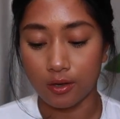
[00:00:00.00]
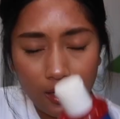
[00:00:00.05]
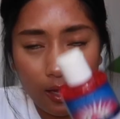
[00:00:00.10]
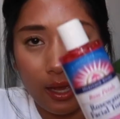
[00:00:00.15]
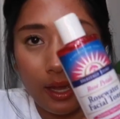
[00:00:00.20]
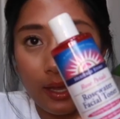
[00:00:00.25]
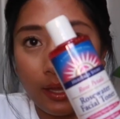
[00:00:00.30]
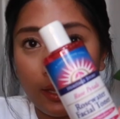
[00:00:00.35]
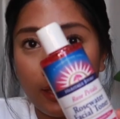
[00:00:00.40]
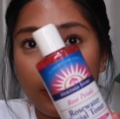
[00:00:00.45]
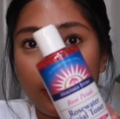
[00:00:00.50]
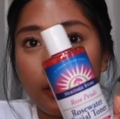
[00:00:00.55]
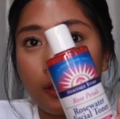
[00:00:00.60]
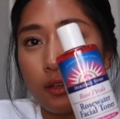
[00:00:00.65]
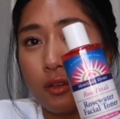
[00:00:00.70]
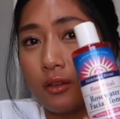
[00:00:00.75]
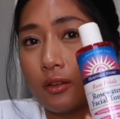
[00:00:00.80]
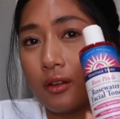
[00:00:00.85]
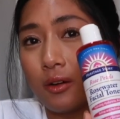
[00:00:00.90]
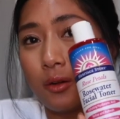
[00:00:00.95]
I
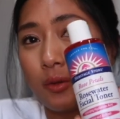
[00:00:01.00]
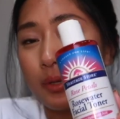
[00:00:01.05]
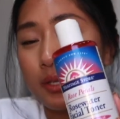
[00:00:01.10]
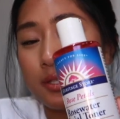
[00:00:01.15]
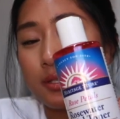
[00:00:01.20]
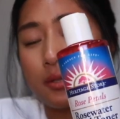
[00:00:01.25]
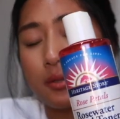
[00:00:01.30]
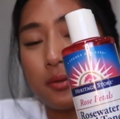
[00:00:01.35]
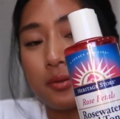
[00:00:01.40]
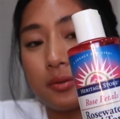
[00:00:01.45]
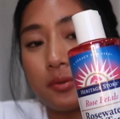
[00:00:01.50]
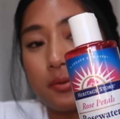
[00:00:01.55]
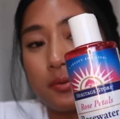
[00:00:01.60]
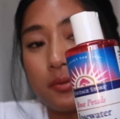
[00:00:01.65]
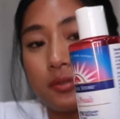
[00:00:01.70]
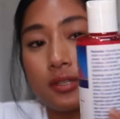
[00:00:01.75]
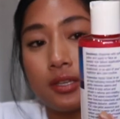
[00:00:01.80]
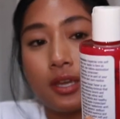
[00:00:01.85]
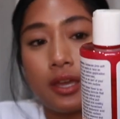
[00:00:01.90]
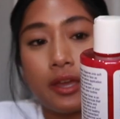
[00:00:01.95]
always
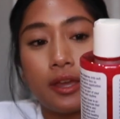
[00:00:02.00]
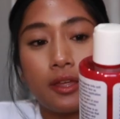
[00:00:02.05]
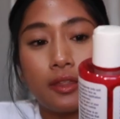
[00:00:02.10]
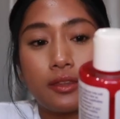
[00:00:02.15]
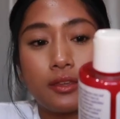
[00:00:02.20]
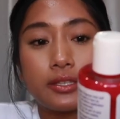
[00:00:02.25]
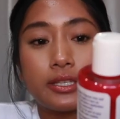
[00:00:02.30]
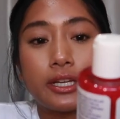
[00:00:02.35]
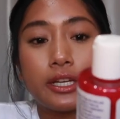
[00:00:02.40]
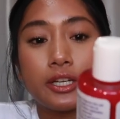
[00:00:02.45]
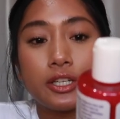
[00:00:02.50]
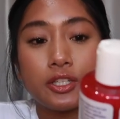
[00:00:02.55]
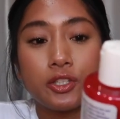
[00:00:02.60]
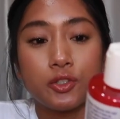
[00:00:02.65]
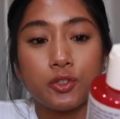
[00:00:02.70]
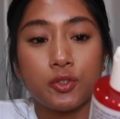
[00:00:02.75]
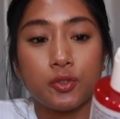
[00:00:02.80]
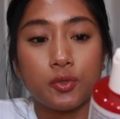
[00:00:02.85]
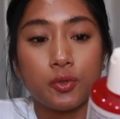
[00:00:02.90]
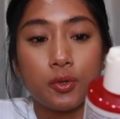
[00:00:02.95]
use this
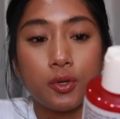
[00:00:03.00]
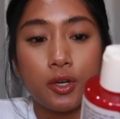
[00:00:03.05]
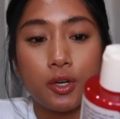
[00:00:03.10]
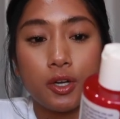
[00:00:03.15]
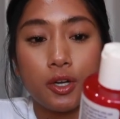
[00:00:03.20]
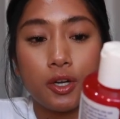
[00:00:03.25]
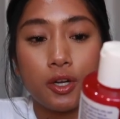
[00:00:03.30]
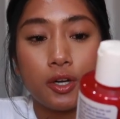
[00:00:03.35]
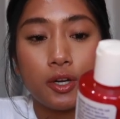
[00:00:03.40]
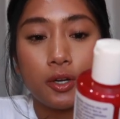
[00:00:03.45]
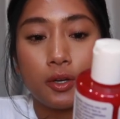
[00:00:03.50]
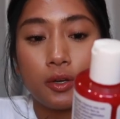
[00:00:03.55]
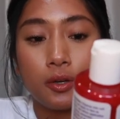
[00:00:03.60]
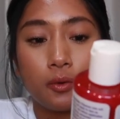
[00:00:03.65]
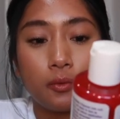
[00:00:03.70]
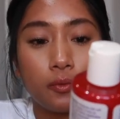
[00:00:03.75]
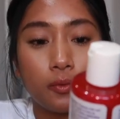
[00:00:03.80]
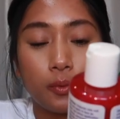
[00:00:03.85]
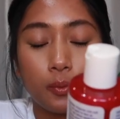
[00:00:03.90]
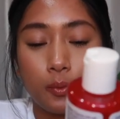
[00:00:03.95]
Heritage Store
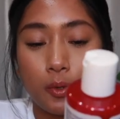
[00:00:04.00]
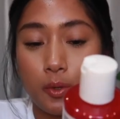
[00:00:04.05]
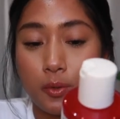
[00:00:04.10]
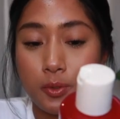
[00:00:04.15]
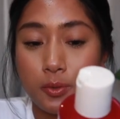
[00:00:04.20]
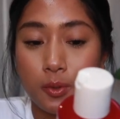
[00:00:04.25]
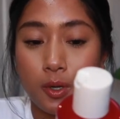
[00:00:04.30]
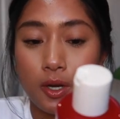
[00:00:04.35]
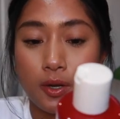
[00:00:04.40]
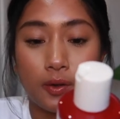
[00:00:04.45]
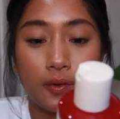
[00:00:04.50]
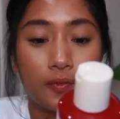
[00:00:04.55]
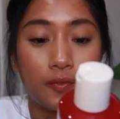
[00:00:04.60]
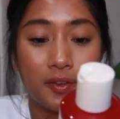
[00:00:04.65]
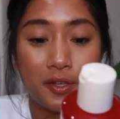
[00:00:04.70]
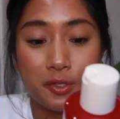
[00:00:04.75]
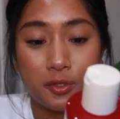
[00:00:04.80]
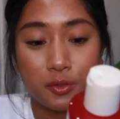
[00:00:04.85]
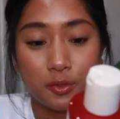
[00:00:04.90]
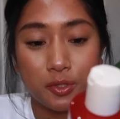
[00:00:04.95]
Rose Water
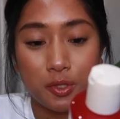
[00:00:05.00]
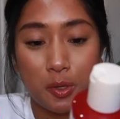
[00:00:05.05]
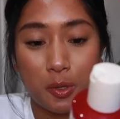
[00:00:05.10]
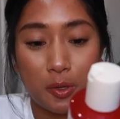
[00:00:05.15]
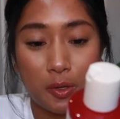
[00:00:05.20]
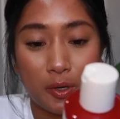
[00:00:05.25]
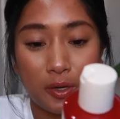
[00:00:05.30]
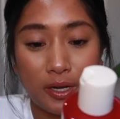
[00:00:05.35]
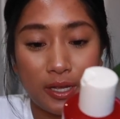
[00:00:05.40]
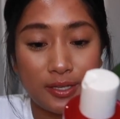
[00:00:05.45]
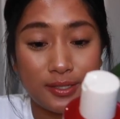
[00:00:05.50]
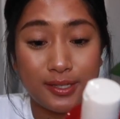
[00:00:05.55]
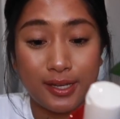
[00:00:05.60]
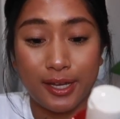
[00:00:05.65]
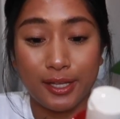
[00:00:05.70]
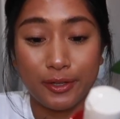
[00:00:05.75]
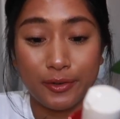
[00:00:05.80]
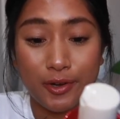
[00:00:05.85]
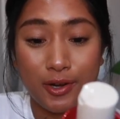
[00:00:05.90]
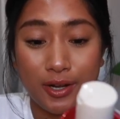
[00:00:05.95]
Facial Toner. It has
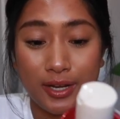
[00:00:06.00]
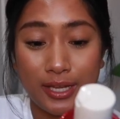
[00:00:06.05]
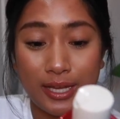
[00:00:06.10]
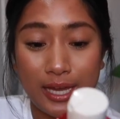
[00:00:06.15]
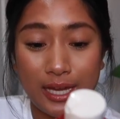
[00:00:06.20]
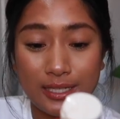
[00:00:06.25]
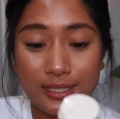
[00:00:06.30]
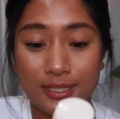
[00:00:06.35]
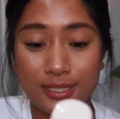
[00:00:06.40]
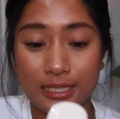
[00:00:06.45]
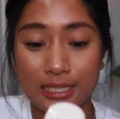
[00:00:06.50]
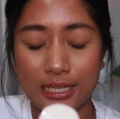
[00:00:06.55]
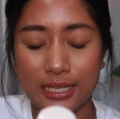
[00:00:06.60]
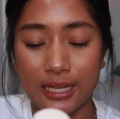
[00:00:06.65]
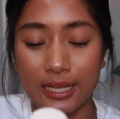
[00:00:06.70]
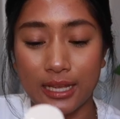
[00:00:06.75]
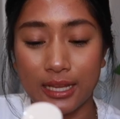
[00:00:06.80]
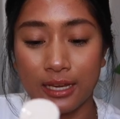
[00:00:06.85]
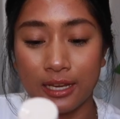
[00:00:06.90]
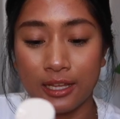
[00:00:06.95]
hyaluronic acid in
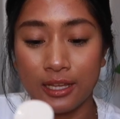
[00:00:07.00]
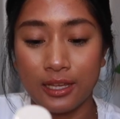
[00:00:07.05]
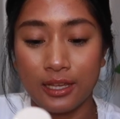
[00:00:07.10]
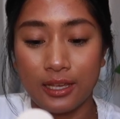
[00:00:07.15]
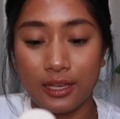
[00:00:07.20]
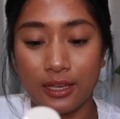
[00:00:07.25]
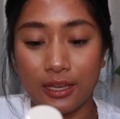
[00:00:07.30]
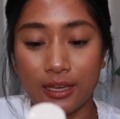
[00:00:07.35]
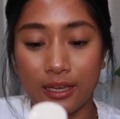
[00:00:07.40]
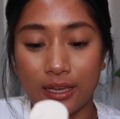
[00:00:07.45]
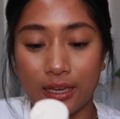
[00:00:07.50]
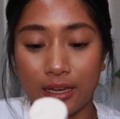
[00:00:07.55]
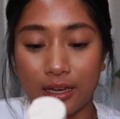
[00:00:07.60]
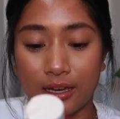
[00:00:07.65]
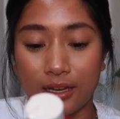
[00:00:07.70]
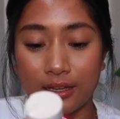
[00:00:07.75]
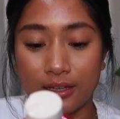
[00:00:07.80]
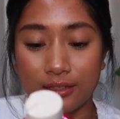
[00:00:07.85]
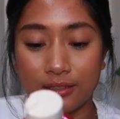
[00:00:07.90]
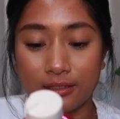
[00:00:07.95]
it,
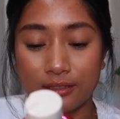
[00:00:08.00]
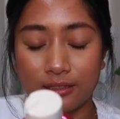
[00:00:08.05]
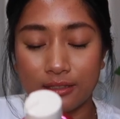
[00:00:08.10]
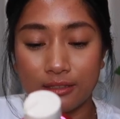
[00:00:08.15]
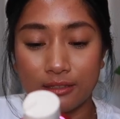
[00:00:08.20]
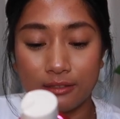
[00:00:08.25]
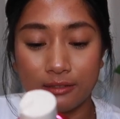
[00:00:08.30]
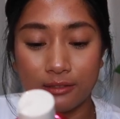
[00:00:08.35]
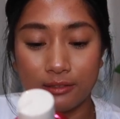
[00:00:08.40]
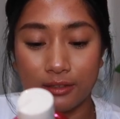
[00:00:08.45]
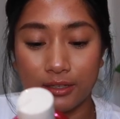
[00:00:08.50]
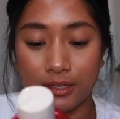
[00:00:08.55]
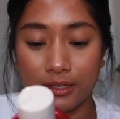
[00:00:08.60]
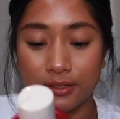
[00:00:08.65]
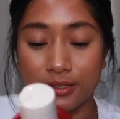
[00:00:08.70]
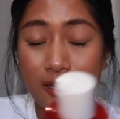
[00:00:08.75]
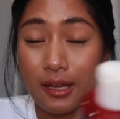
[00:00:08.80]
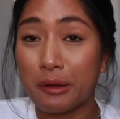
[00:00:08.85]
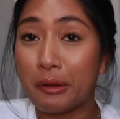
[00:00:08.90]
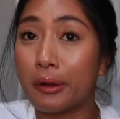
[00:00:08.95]
and
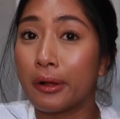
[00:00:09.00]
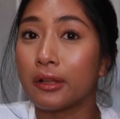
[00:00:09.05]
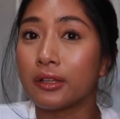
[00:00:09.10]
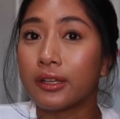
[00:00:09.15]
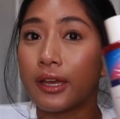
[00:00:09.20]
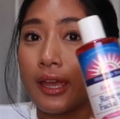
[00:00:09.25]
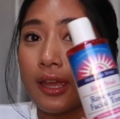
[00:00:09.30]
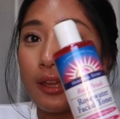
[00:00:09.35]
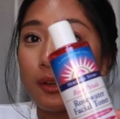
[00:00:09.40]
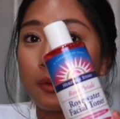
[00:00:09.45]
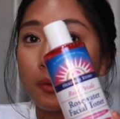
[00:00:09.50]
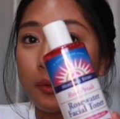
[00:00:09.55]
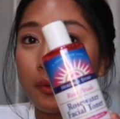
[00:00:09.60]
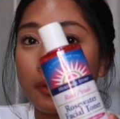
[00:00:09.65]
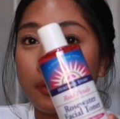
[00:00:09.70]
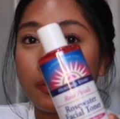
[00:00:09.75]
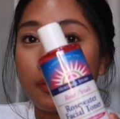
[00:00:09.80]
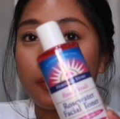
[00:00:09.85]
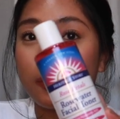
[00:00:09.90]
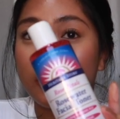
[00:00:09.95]
it's alcohol and
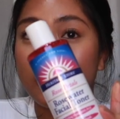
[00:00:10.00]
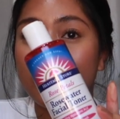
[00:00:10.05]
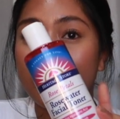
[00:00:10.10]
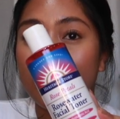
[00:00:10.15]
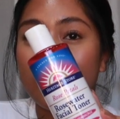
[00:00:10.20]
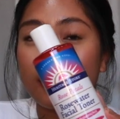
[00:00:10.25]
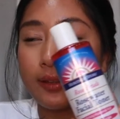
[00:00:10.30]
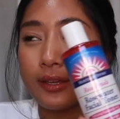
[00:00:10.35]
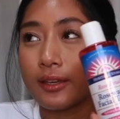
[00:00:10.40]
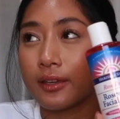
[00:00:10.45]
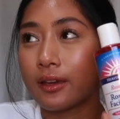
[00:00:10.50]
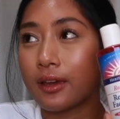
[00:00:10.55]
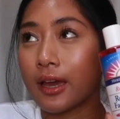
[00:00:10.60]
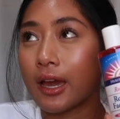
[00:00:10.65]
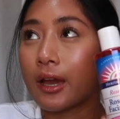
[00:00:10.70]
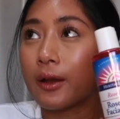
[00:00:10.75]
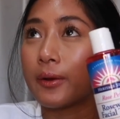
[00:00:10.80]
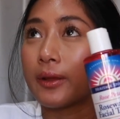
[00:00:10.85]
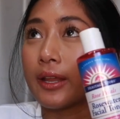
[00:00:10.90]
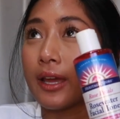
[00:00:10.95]
oil free. I like
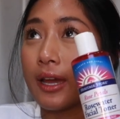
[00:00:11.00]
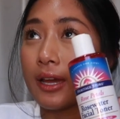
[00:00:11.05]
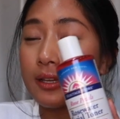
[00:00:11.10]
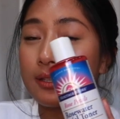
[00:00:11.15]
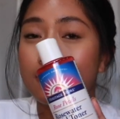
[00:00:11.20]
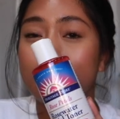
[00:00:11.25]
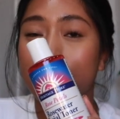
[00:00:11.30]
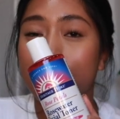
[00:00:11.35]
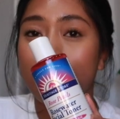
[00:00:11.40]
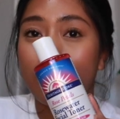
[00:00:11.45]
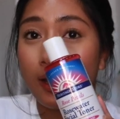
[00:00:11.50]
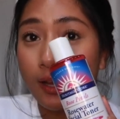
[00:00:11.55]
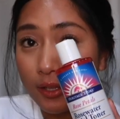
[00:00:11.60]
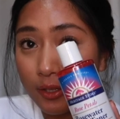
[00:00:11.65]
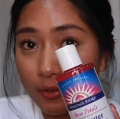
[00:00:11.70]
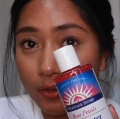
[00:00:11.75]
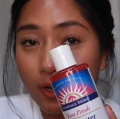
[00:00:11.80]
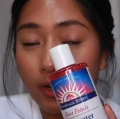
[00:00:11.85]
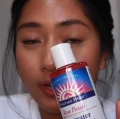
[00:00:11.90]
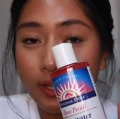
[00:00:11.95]
how it has
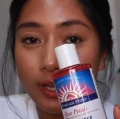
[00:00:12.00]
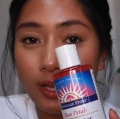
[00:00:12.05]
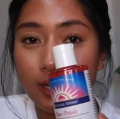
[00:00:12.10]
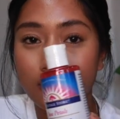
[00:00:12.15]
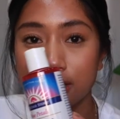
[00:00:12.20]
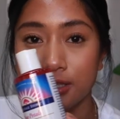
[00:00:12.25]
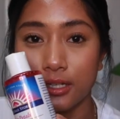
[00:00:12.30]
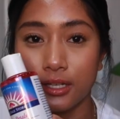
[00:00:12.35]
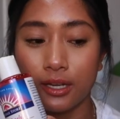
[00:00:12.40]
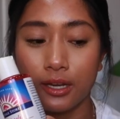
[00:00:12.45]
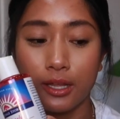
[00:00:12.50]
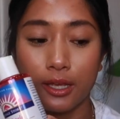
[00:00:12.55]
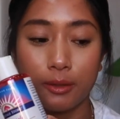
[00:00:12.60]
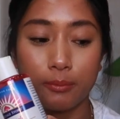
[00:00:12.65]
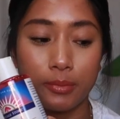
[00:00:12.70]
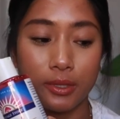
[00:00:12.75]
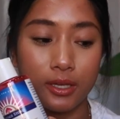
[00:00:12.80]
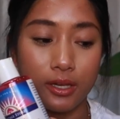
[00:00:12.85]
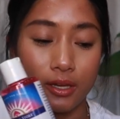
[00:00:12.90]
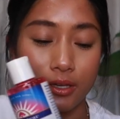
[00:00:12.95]
hyaluronic acid in
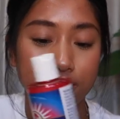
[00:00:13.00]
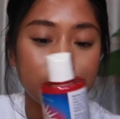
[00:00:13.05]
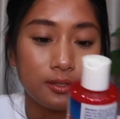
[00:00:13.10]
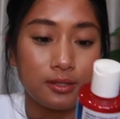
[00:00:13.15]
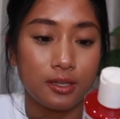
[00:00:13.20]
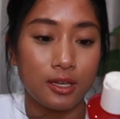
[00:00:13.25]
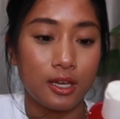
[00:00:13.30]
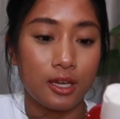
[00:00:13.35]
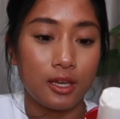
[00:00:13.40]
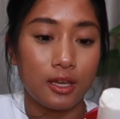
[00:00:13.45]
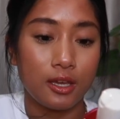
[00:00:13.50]
it because